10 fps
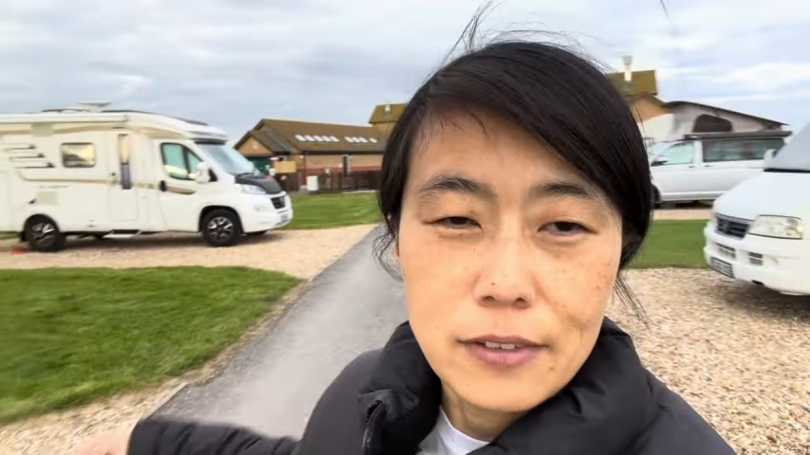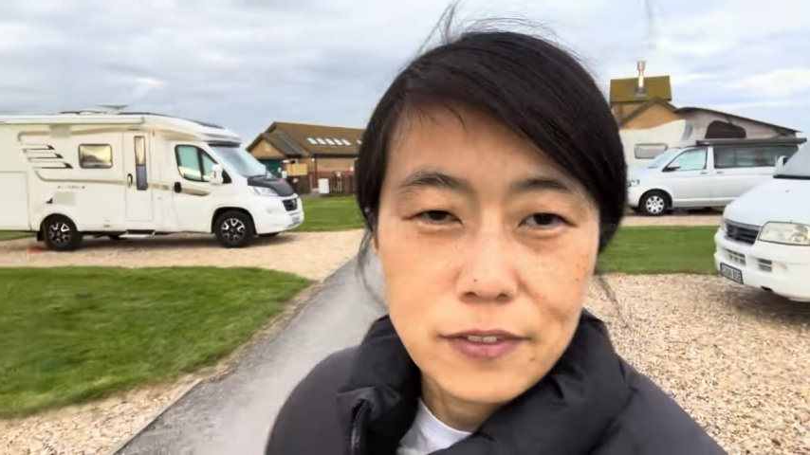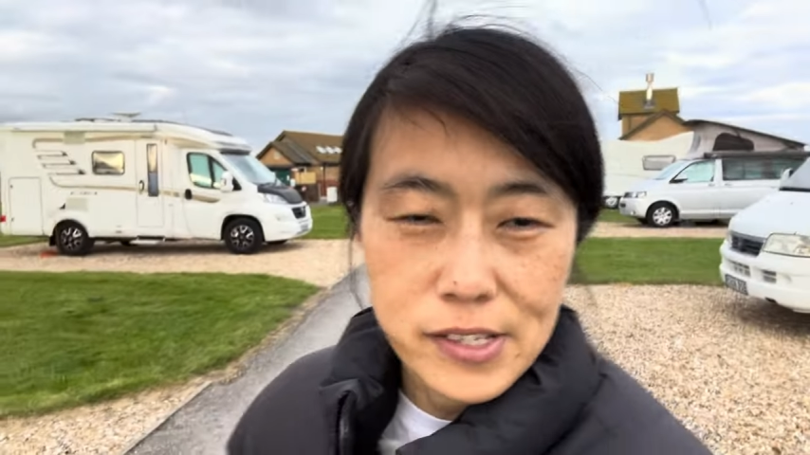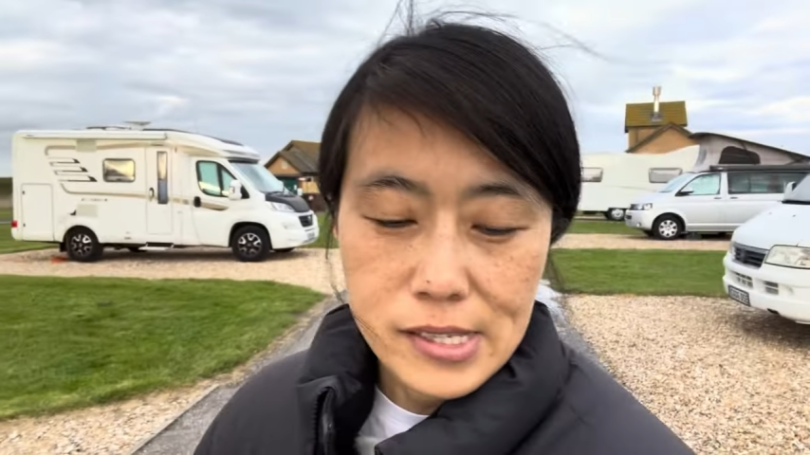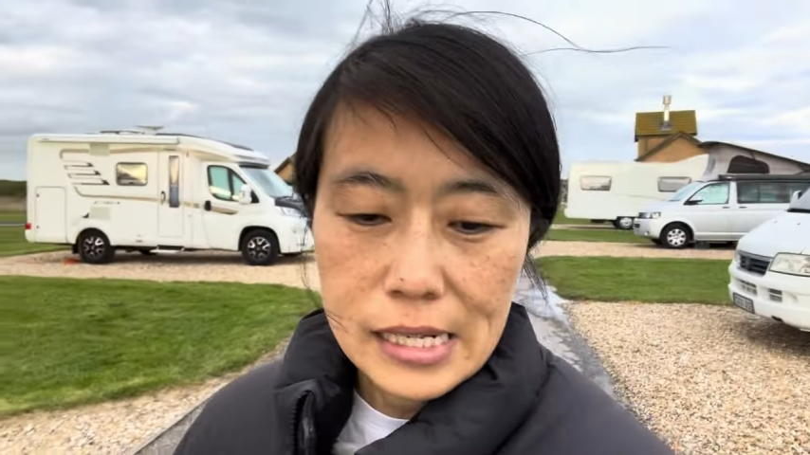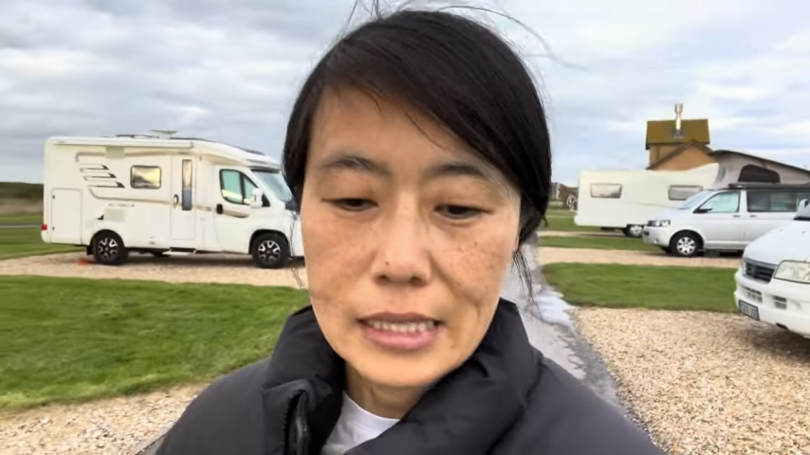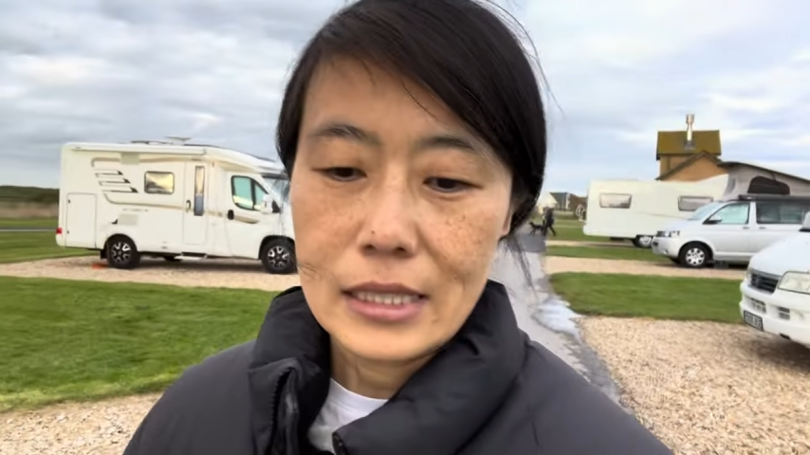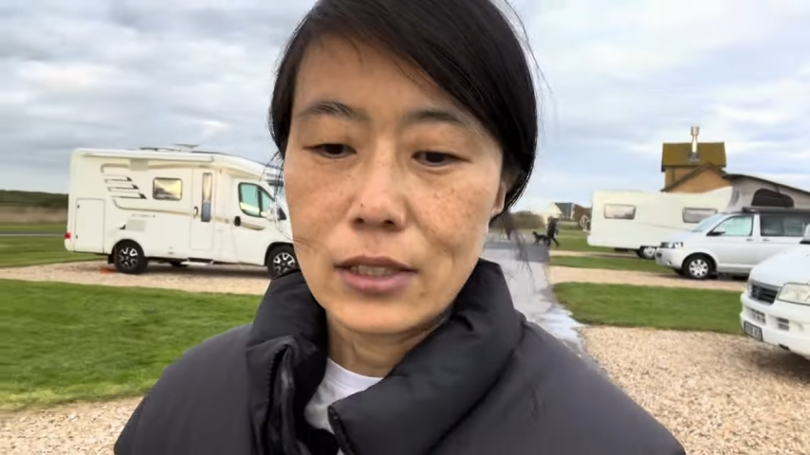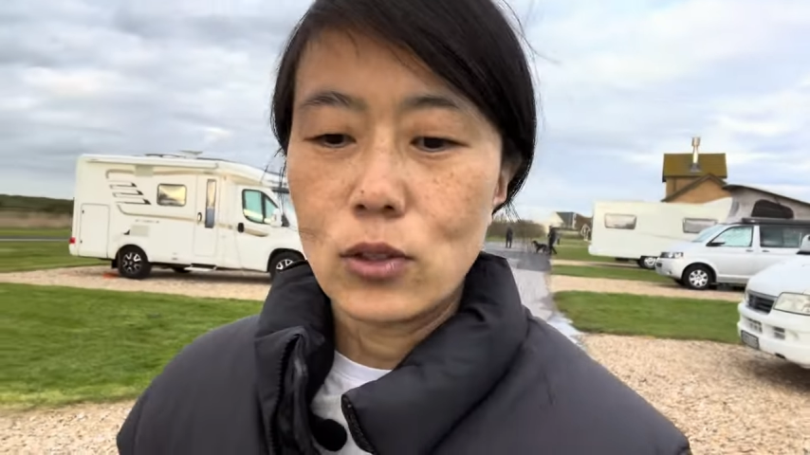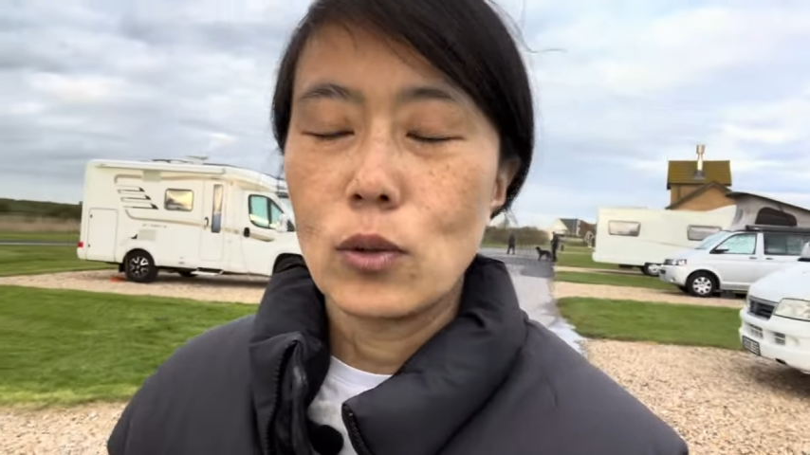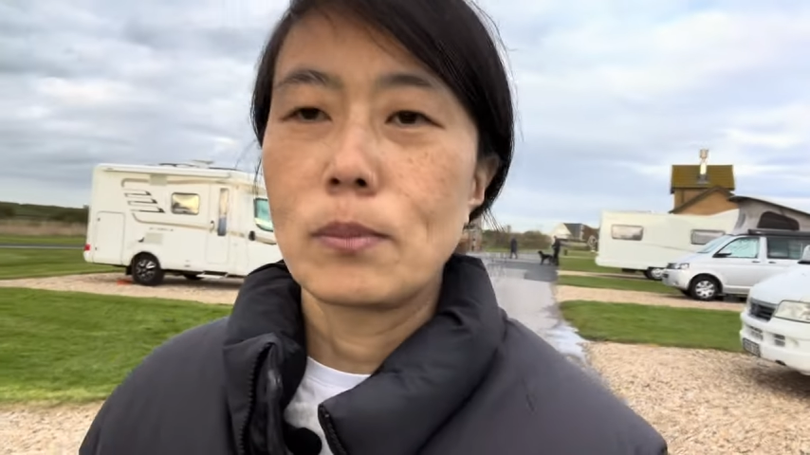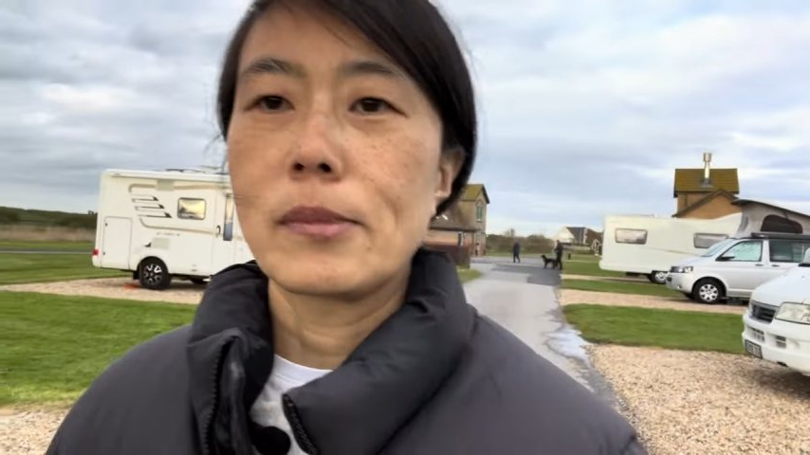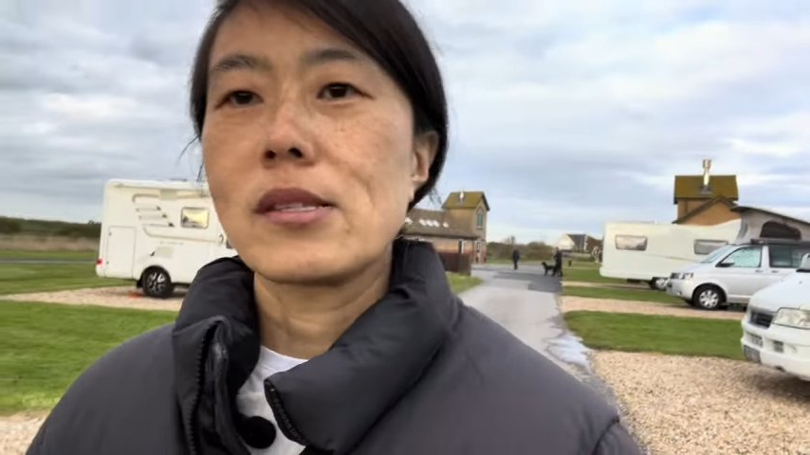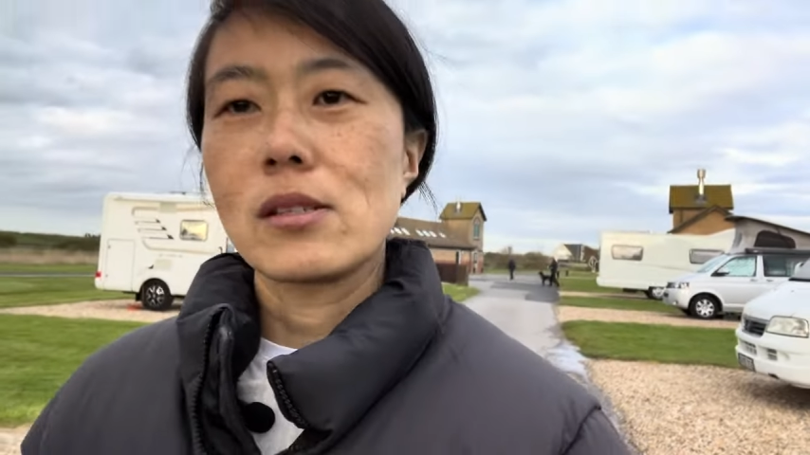facility rooms,